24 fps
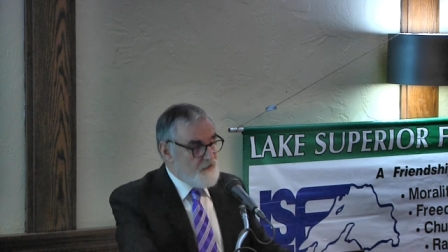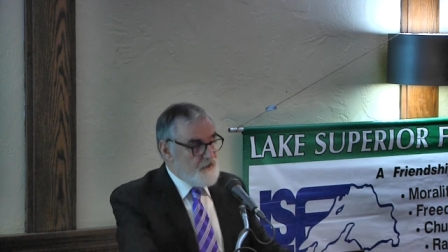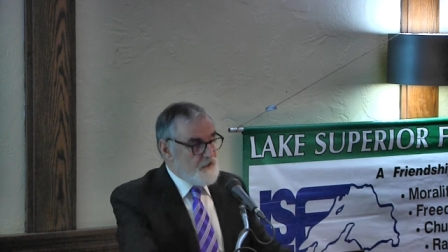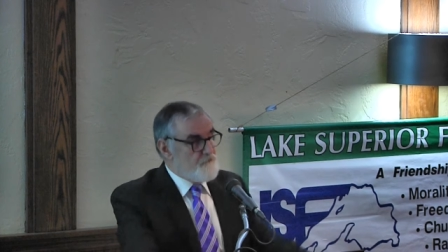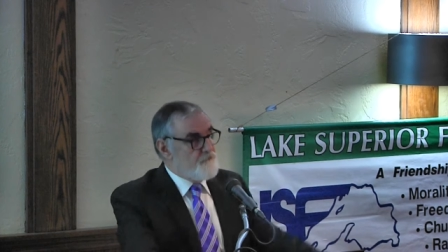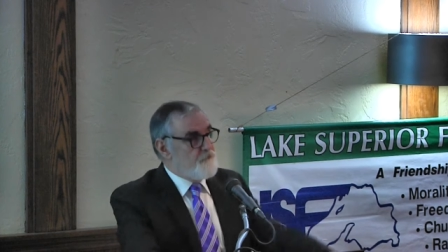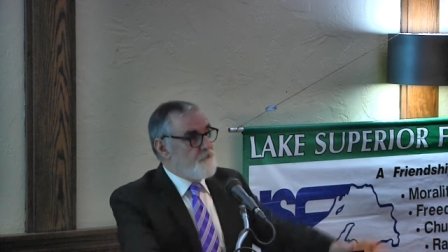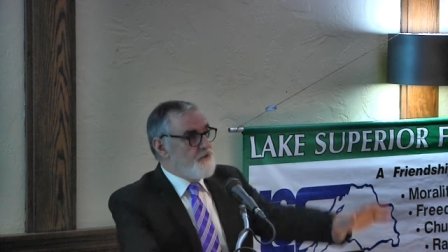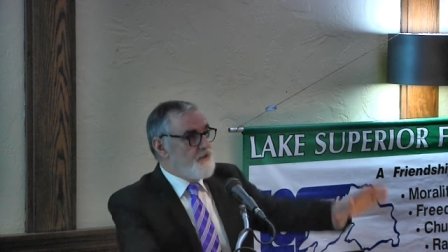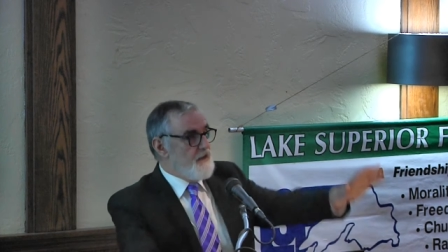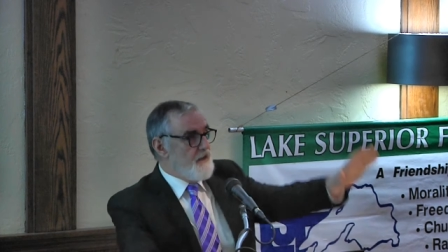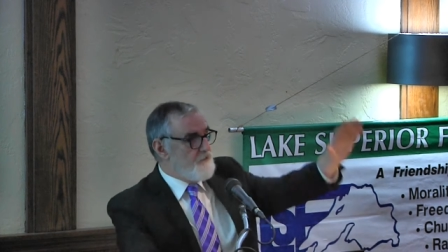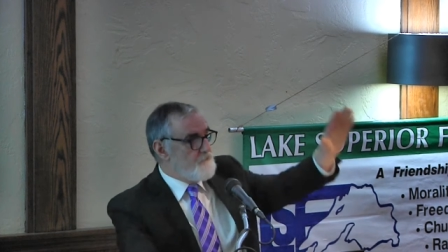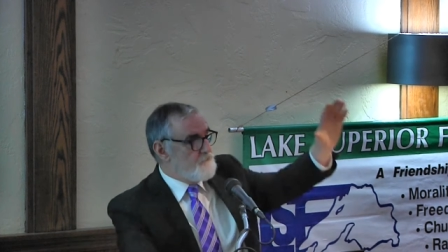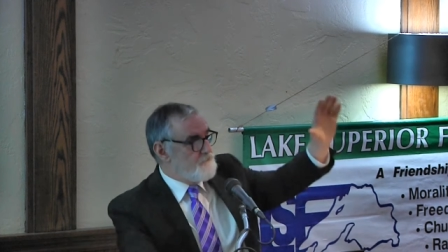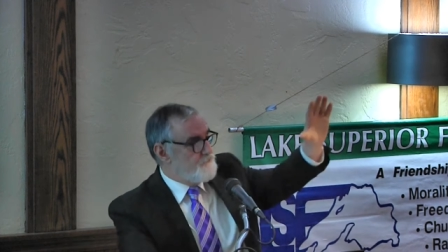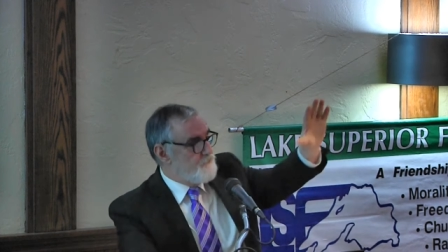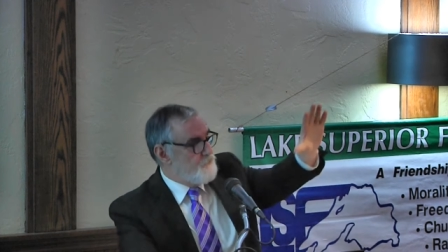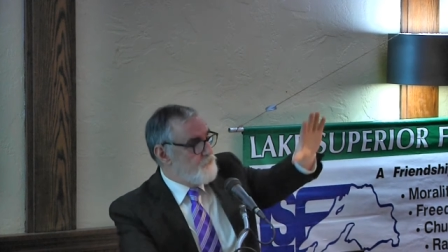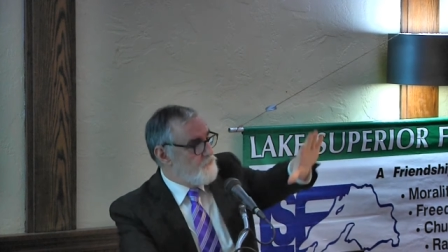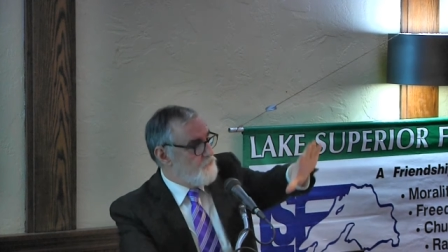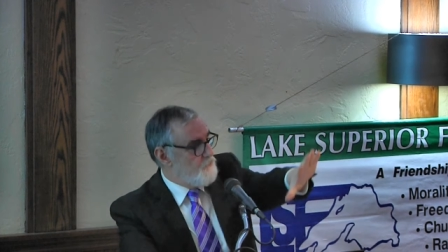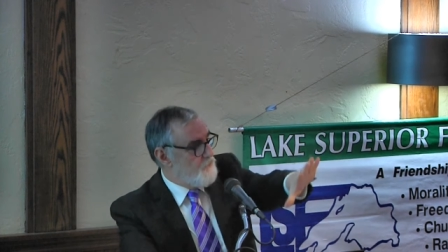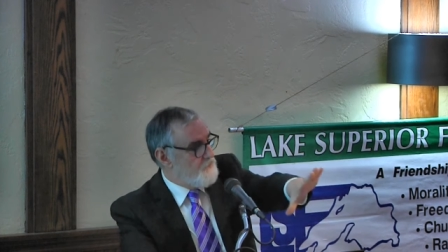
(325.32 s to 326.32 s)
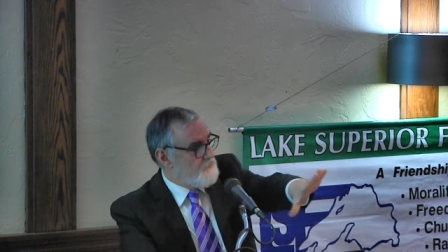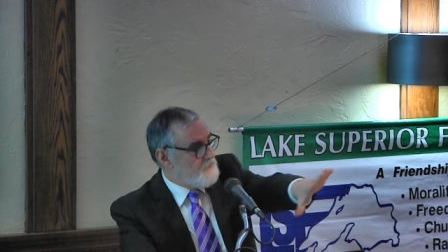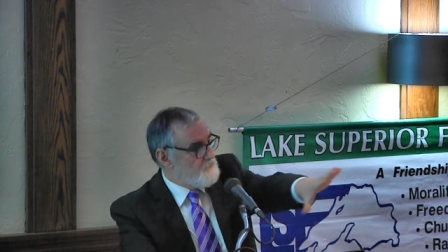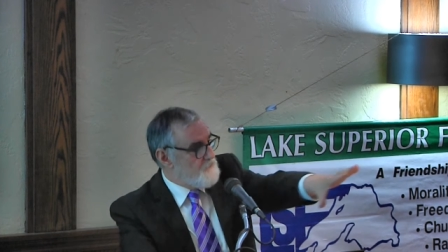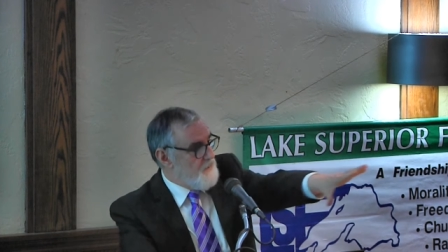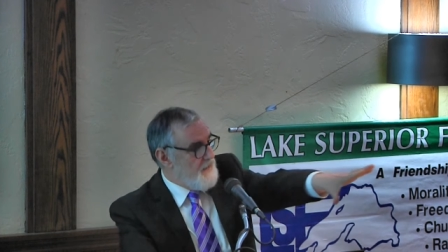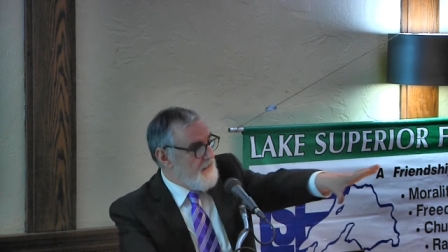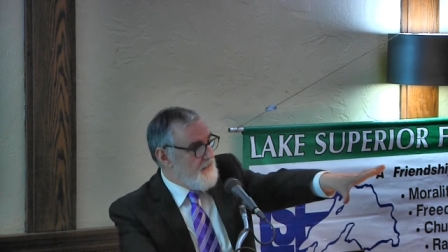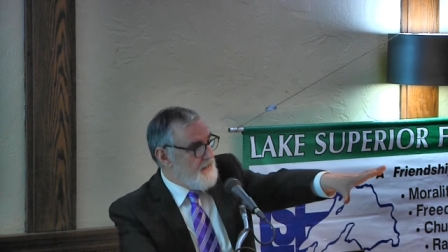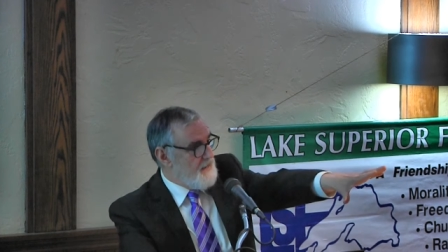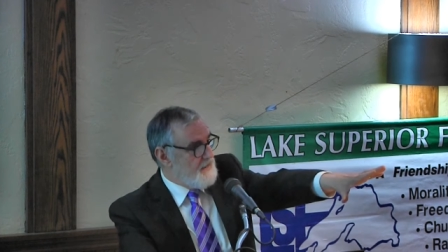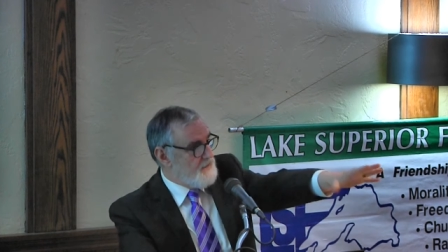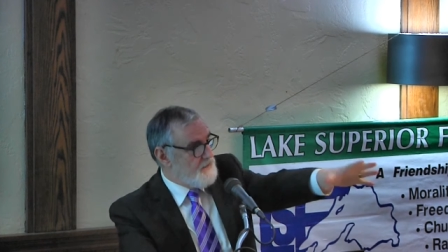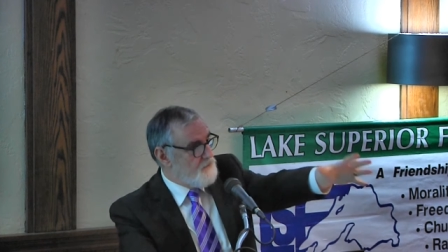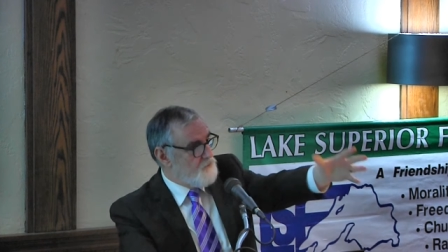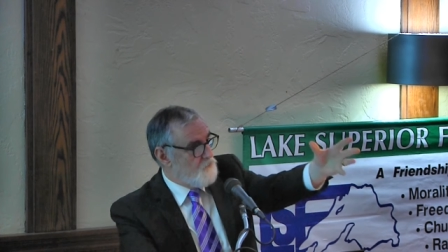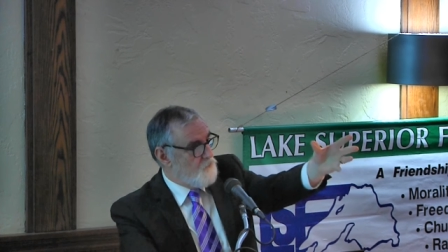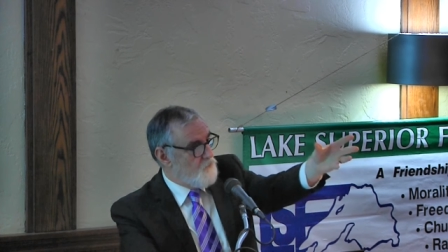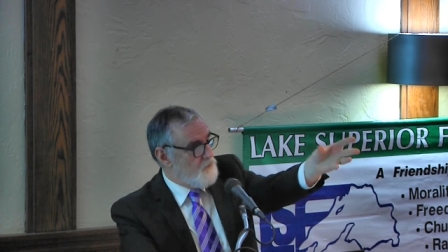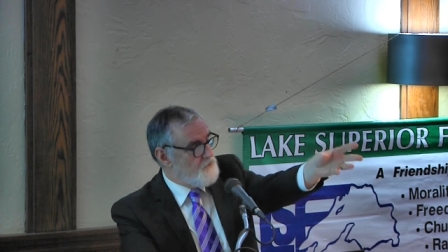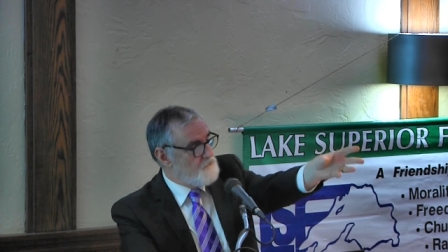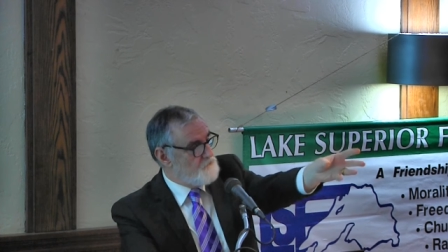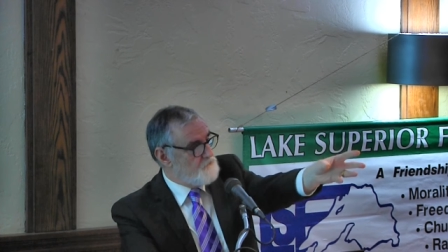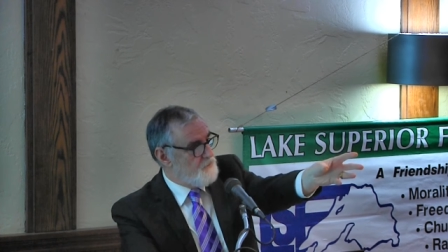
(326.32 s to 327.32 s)
If we have food on the back and
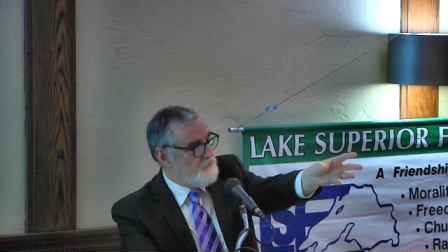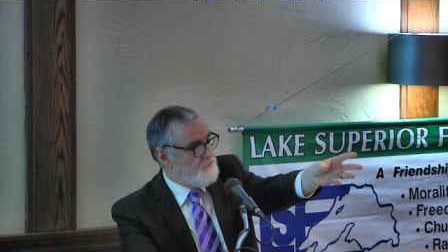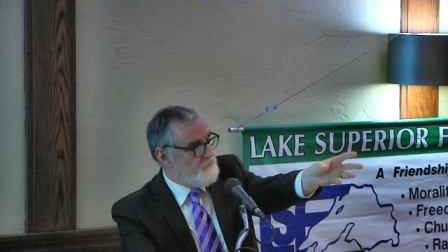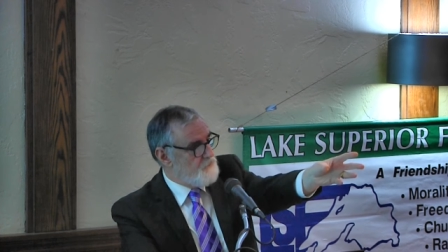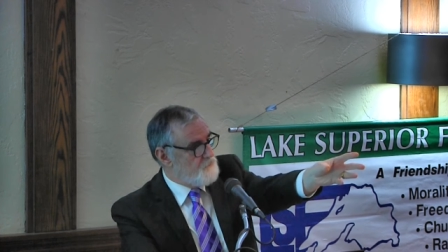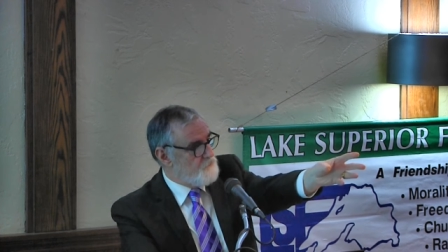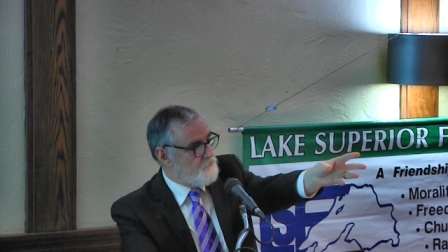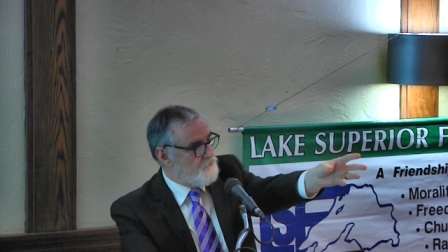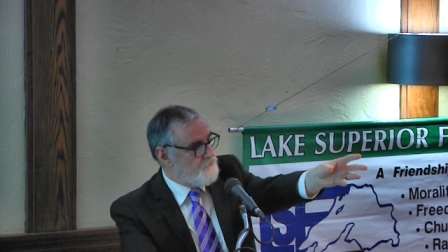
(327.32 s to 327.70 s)
one plate